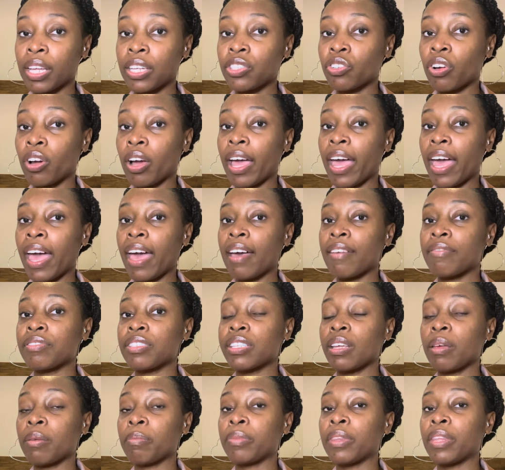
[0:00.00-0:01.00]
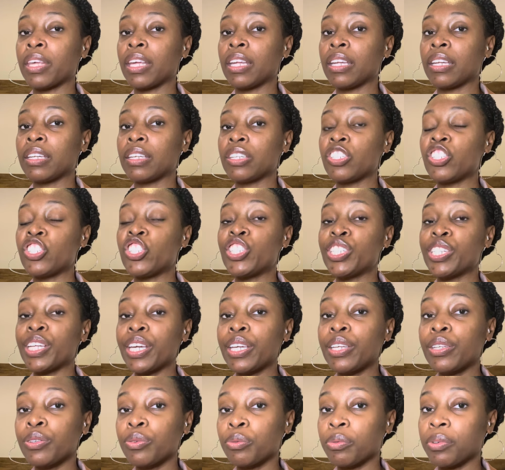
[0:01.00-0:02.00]
that y'all have something
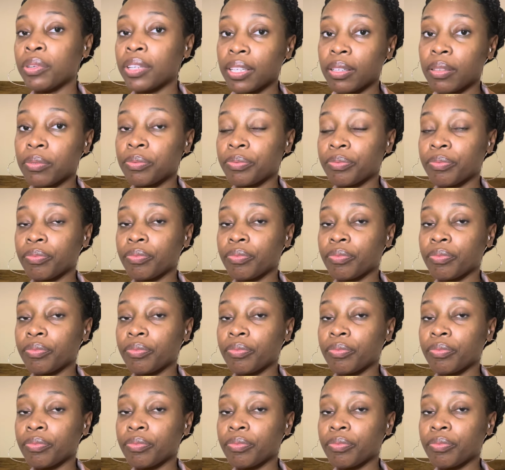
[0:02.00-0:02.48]
genuine.